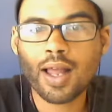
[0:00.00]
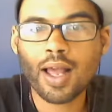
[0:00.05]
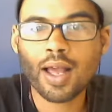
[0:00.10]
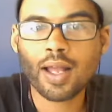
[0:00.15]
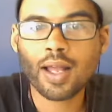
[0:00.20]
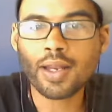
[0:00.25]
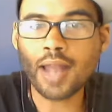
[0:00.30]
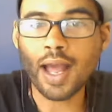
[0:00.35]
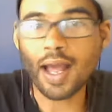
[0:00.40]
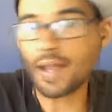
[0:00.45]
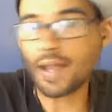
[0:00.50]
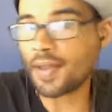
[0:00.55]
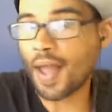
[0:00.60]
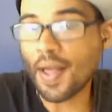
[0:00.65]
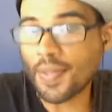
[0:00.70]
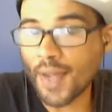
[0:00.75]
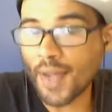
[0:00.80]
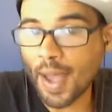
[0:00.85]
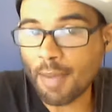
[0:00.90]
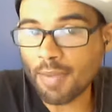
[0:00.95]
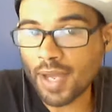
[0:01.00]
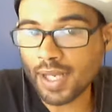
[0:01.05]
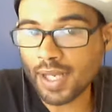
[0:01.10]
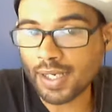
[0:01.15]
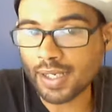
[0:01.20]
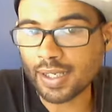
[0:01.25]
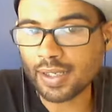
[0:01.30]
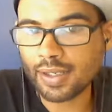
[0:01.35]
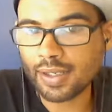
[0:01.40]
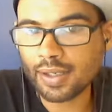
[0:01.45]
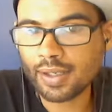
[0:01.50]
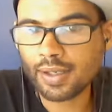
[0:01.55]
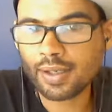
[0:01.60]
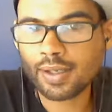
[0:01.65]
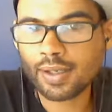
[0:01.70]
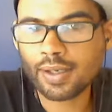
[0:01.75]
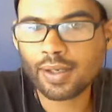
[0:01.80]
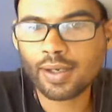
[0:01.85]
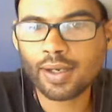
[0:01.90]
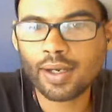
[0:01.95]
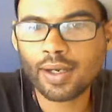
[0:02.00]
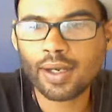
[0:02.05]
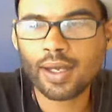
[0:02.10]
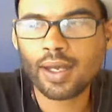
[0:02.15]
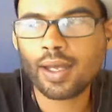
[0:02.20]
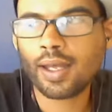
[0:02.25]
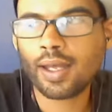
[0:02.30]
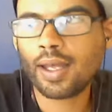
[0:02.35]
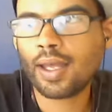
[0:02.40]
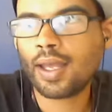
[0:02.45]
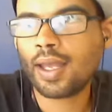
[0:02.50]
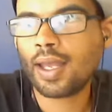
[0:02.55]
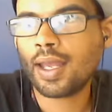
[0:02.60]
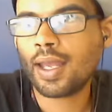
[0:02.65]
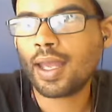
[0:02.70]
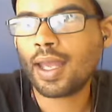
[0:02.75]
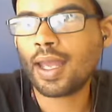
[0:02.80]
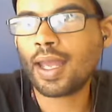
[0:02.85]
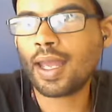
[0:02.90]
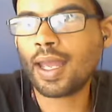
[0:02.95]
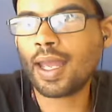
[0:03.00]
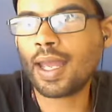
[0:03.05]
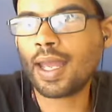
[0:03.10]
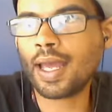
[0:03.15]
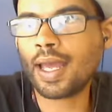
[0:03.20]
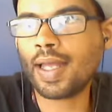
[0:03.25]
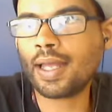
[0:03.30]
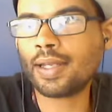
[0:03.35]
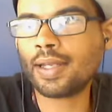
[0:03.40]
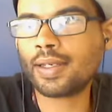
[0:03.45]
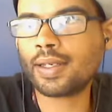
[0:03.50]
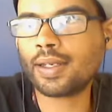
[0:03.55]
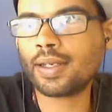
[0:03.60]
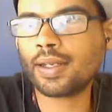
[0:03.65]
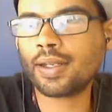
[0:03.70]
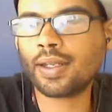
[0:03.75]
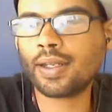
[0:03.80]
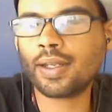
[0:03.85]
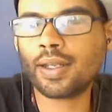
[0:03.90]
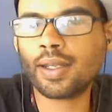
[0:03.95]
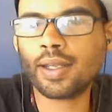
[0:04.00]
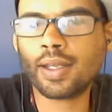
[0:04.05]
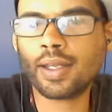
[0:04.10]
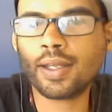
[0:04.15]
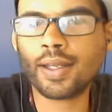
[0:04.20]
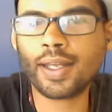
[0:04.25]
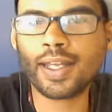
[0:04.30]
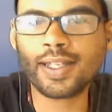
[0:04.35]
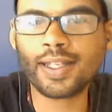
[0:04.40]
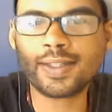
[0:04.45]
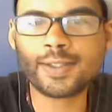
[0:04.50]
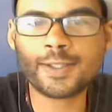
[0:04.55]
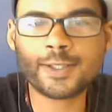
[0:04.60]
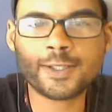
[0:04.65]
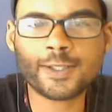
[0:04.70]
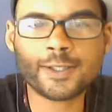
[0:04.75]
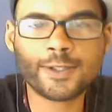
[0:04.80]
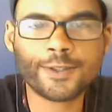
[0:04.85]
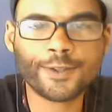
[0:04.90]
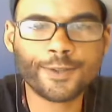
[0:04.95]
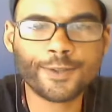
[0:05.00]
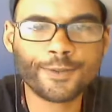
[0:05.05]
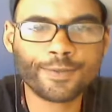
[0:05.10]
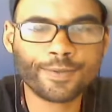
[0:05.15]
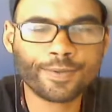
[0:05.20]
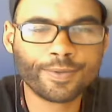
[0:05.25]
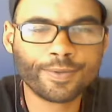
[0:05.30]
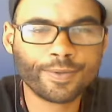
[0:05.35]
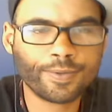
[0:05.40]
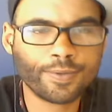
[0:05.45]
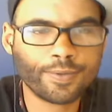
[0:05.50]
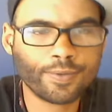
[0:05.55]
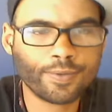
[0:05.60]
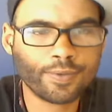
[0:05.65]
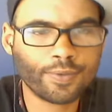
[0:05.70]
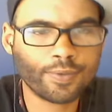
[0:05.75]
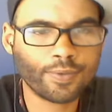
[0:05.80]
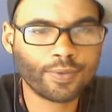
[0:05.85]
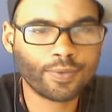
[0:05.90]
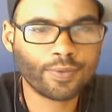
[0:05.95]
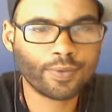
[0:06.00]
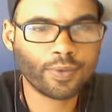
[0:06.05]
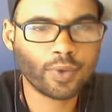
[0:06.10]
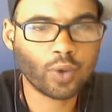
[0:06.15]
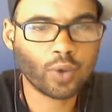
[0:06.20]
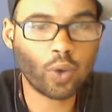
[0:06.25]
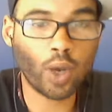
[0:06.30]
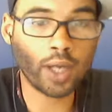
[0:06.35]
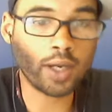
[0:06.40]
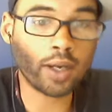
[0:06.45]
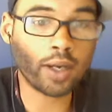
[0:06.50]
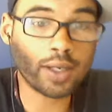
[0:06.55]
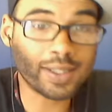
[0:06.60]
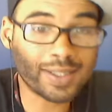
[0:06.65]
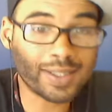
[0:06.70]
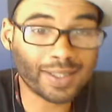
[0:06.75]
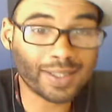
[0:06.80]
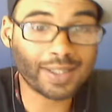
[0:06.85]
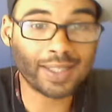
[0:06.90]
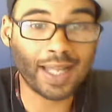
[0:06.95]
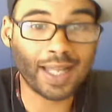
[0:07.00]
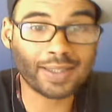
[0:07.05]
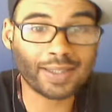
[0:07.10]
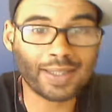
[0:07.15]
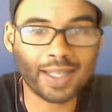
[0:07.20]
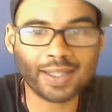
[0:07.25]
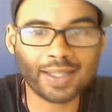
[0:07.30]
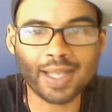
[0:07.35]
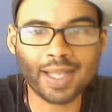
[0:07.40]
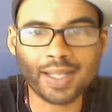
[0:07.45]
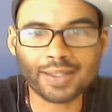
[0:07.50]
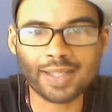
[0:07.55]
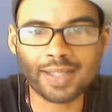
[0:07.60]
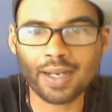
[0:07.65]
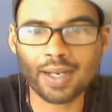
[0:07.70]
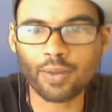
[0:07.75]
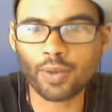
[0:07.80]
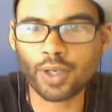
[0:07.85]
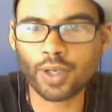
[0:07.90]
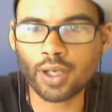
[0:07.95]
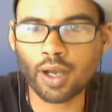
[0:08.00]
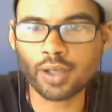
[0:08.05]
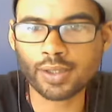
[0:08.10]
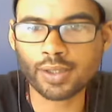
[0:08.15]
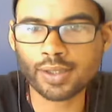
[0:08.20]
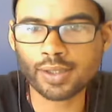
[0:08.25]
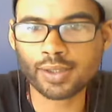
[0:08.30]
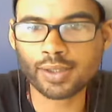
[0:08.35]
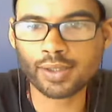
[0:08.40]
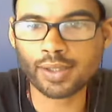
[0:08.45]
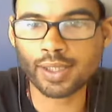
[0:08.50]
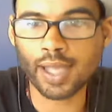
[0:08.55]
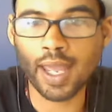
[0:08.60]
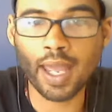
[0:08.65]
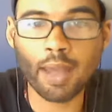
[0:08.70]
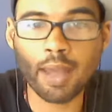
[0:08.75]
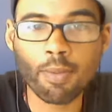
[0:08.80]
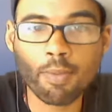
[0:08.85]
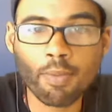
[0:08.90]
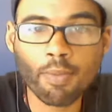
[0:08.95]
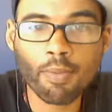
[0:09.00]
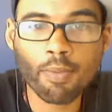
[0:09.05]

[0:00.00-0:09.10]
Not that many. And it's quite honestly that's kind of what cost us the game.